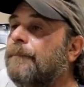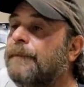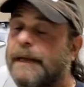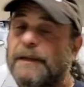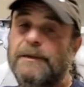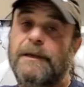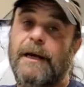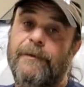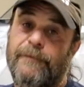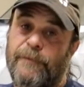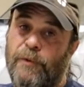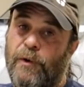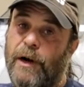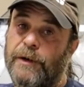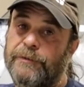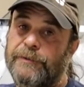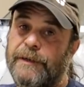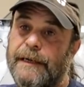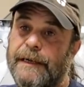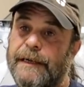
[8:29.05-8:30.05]
that's got a
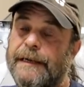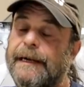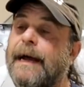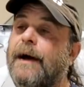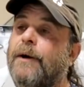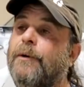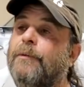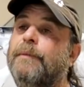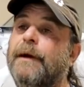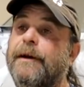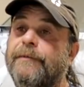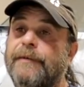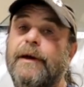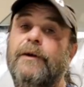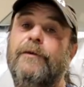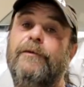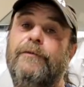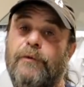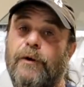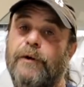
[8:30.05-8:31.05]
400 in it now, but I've
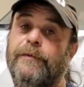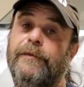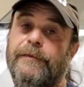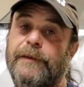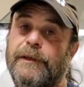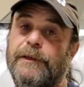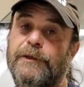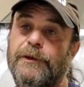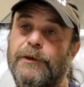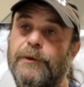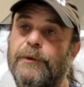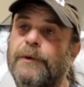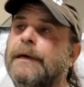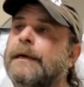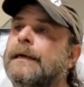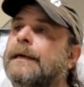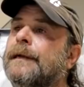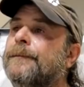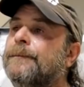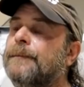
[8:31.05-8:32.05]
got a 452
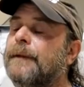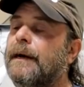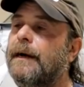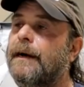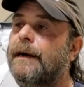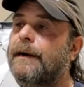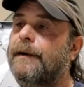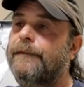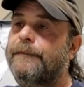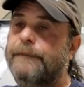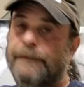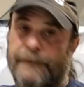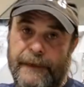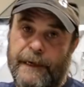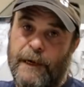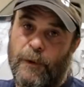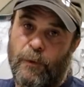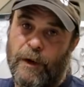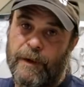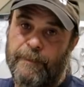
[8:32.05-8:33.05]

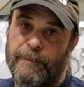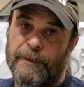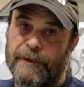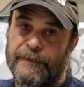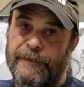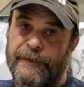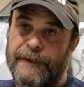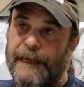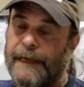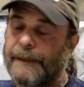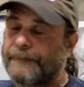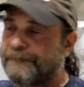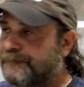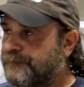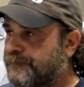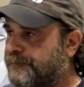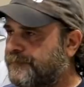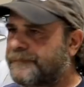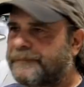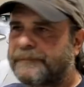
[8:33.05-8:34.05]
that I want to build for that.
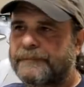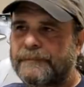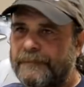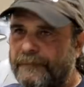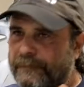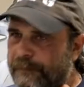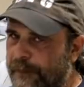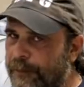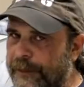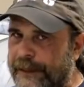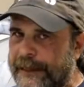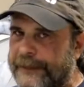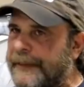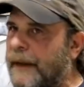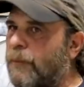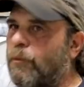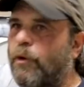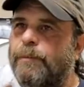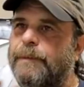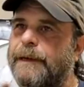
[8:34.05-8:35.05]
But again,
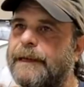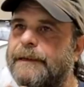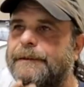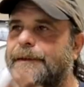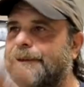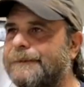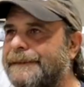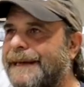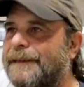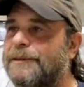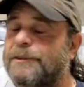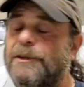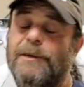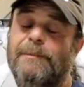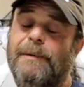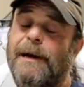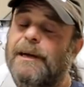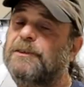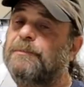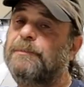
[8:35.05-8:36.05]
that won't be until next year,
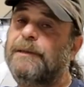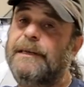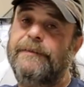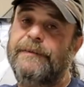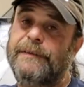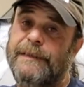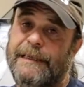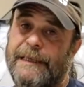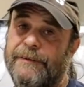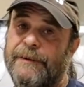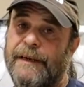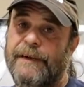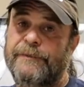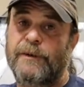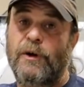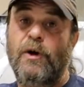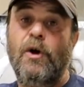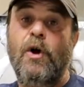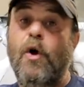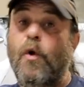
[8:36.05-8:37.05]
possibly even the year
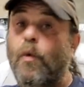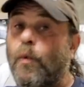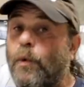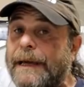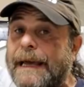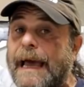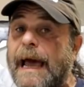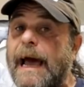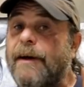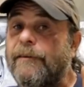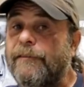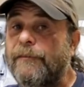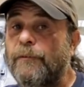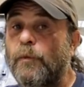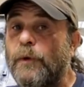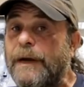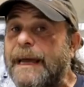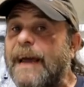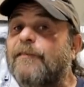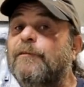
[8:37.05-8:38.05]
after. We
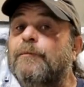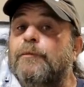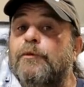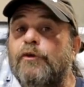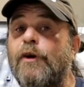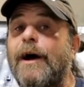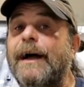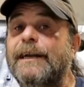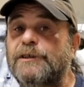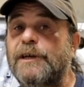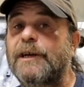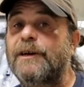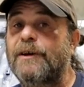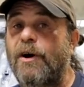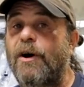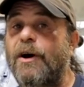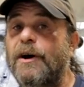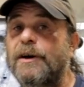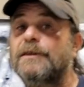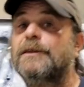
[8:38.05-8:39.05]
have project
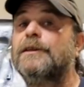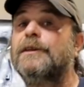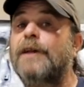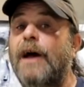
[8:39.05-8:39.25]
cars